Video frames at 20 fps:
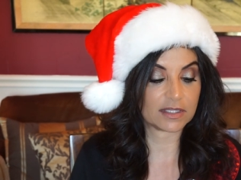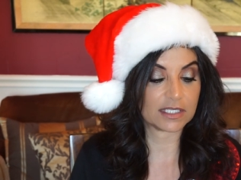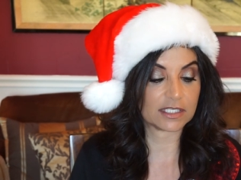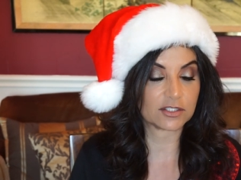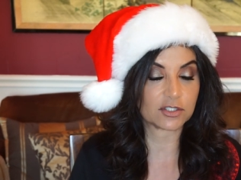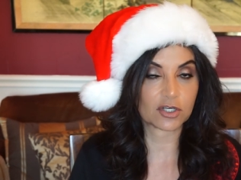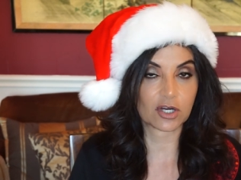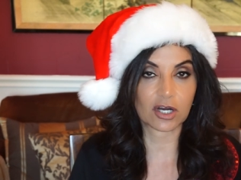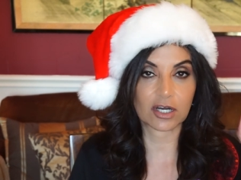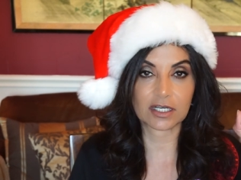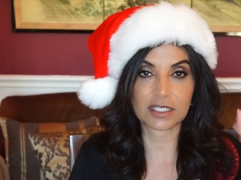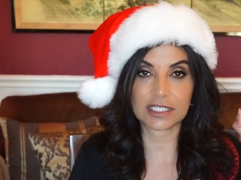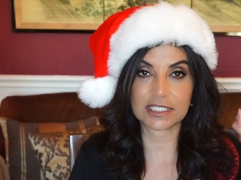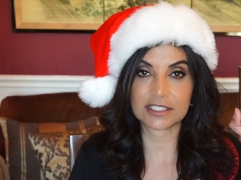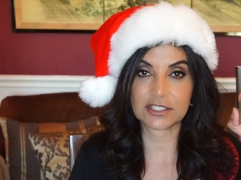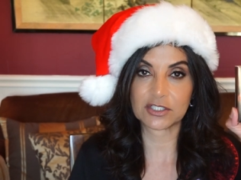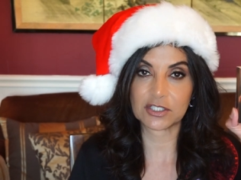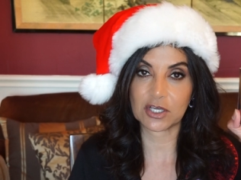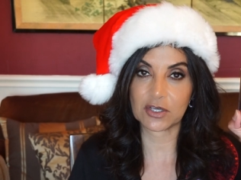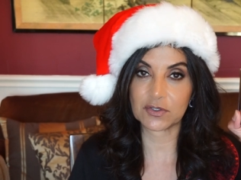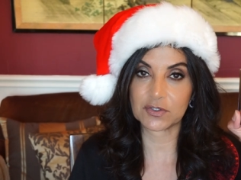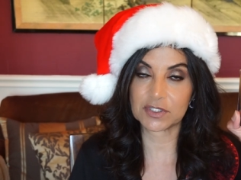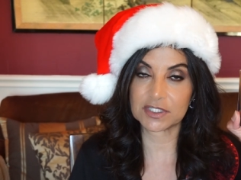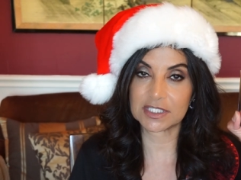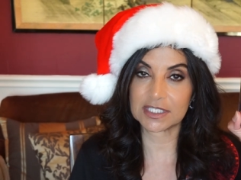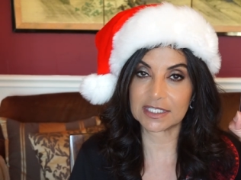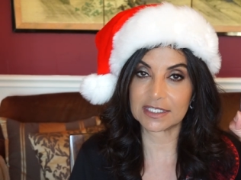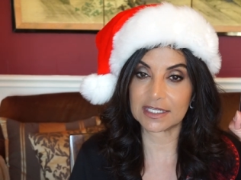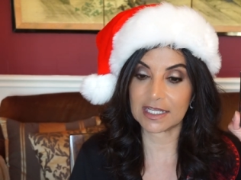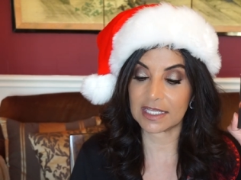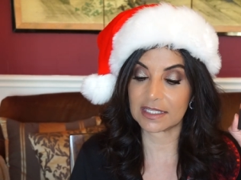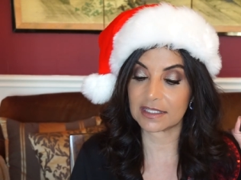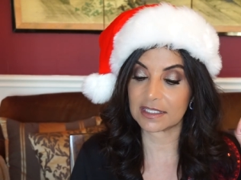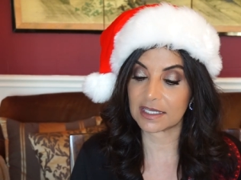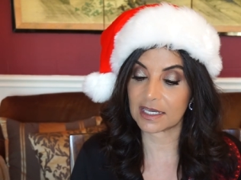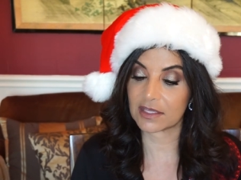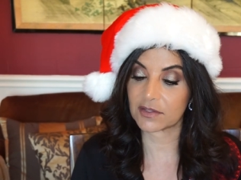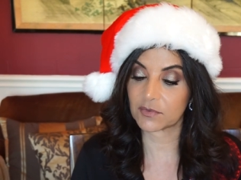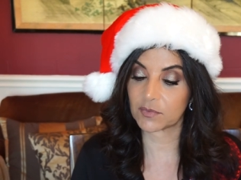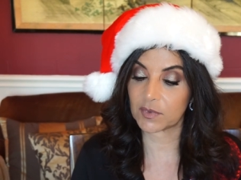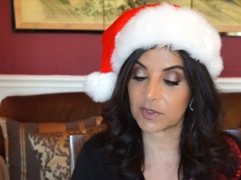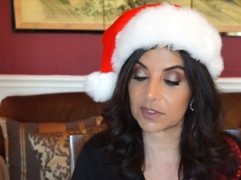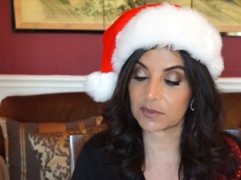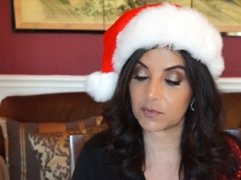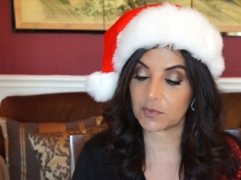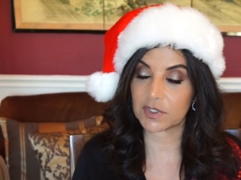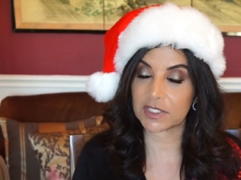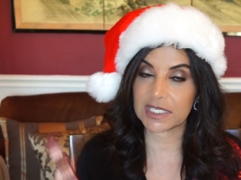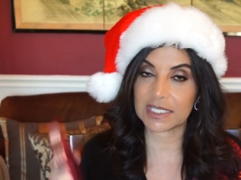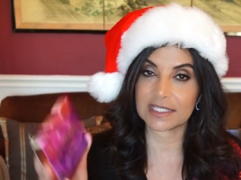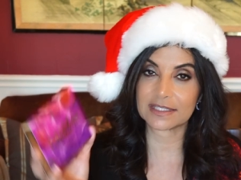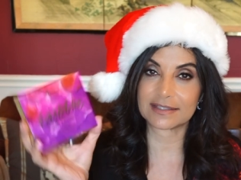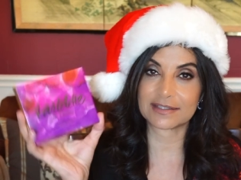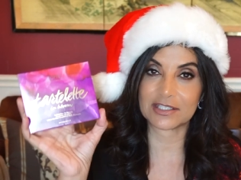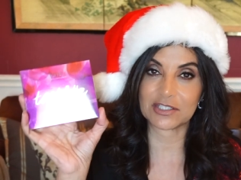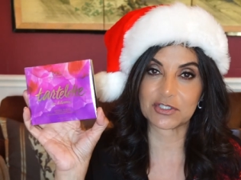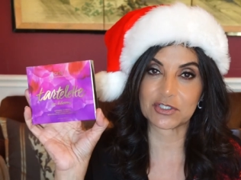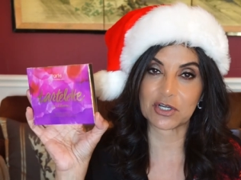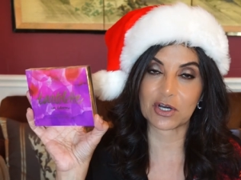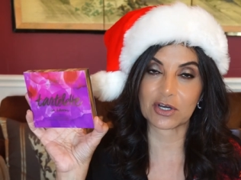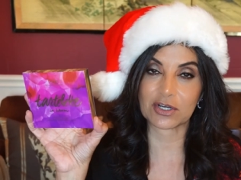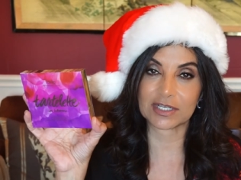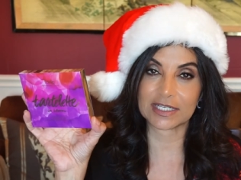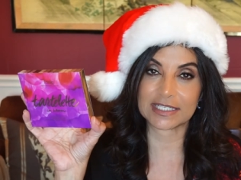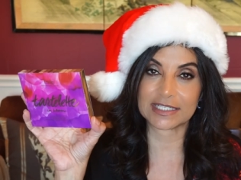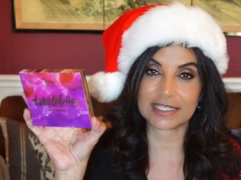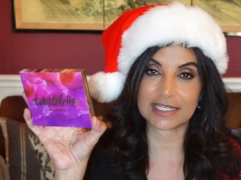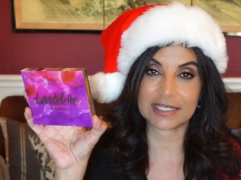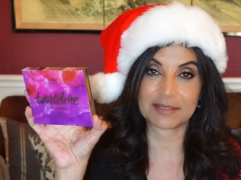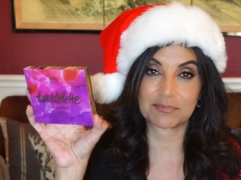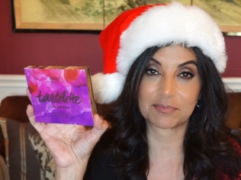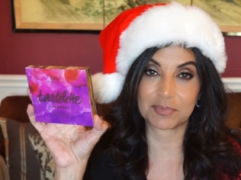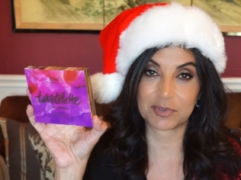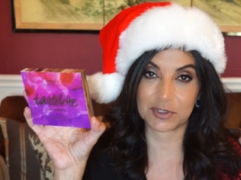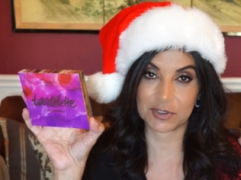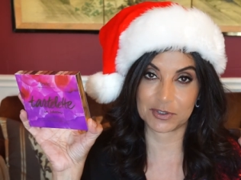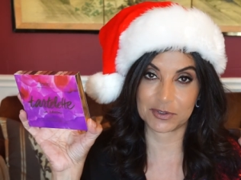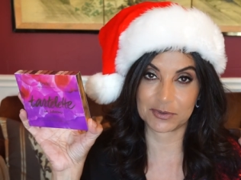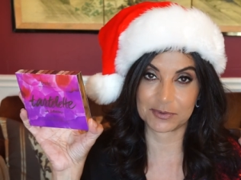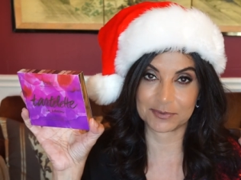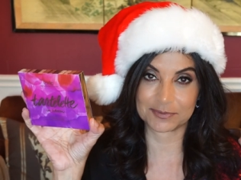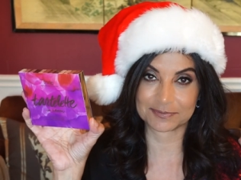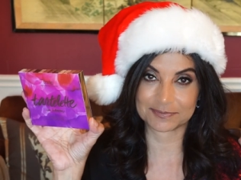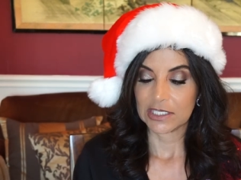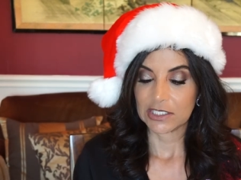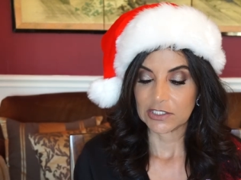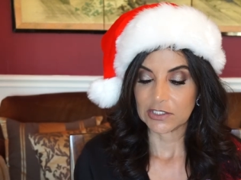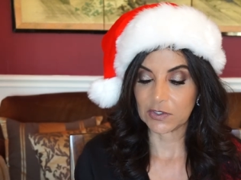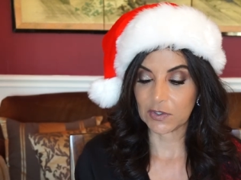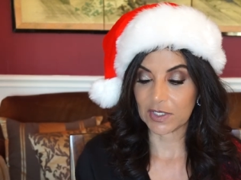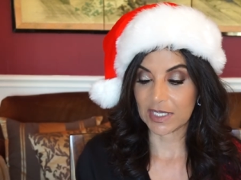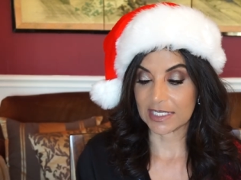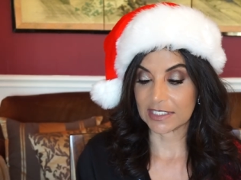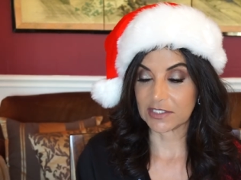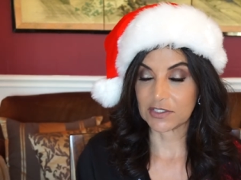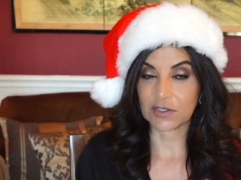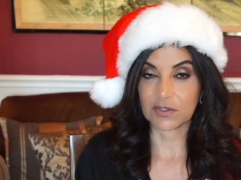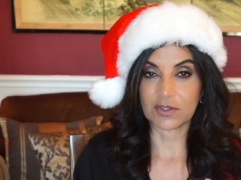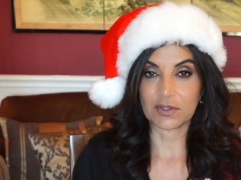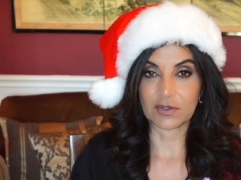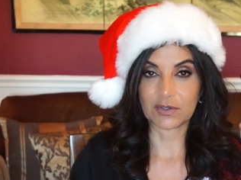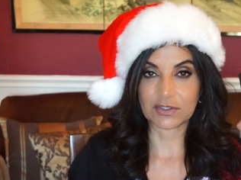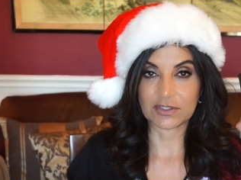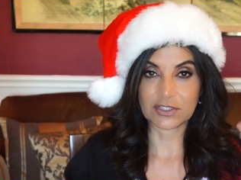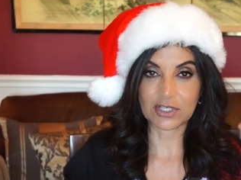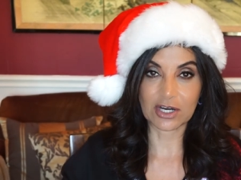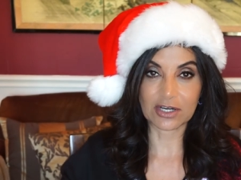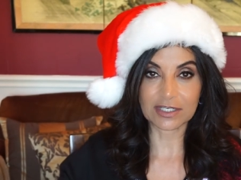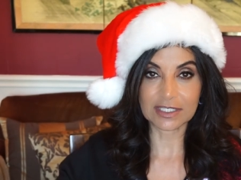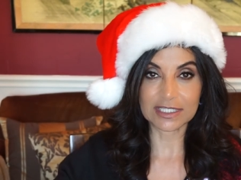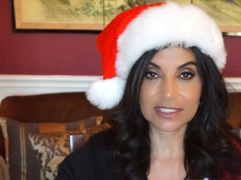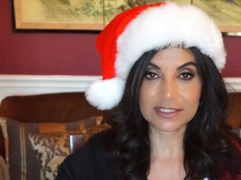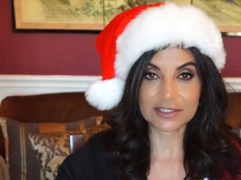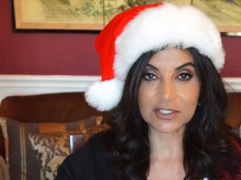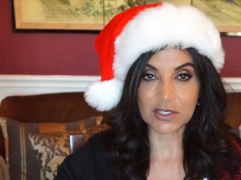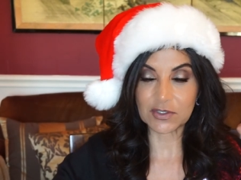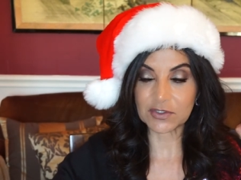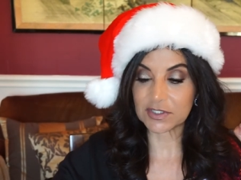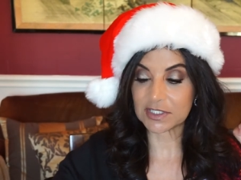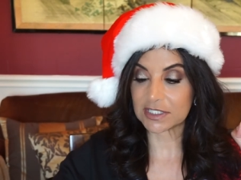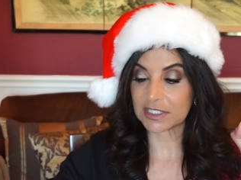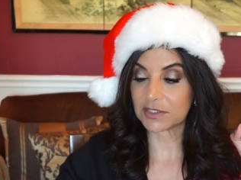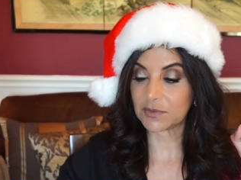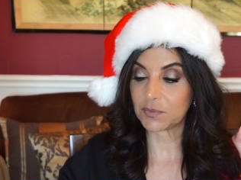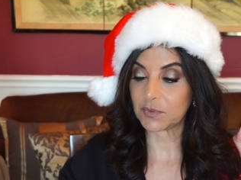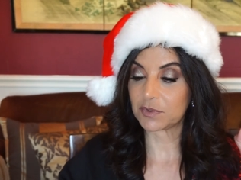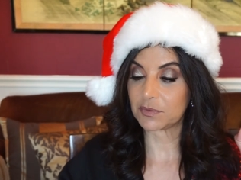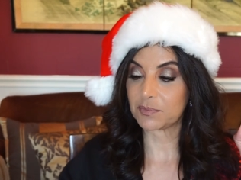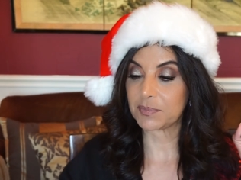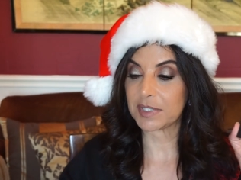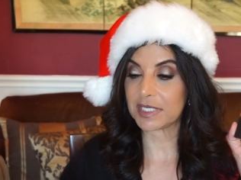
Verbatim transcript: the Tartelette Toasted and the other one will get the Tartelette in Bloom. So yes, so the Tartelette Toasted will